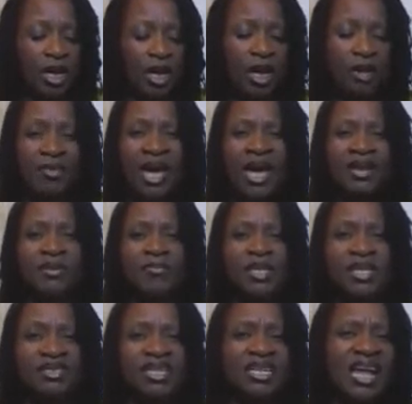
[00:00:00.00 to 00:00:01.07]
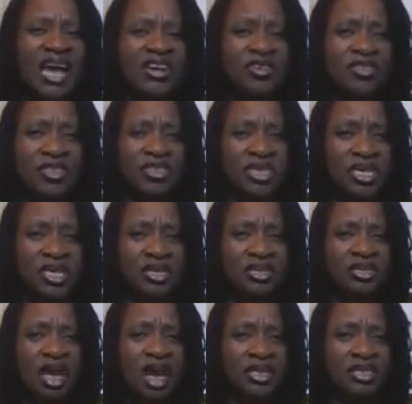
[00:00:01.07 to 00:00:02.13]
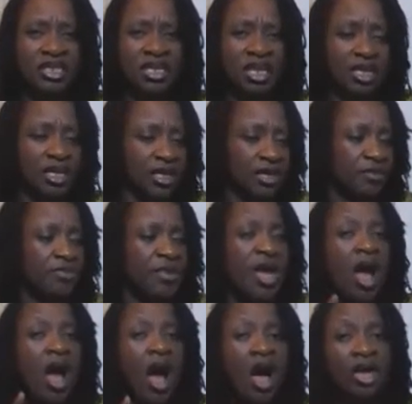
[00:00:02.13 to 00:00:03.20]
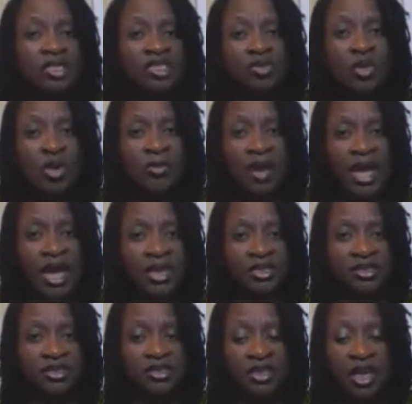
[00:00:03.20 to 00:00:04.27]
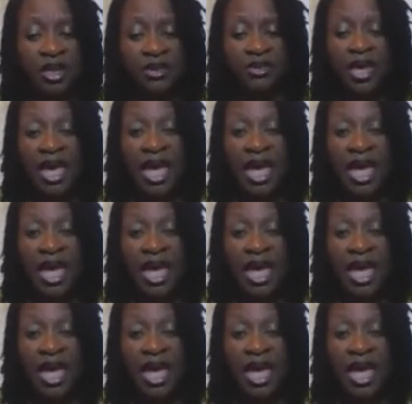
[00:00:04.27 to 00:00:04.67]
And because it had other things, I didn't like it. I just want my henna to say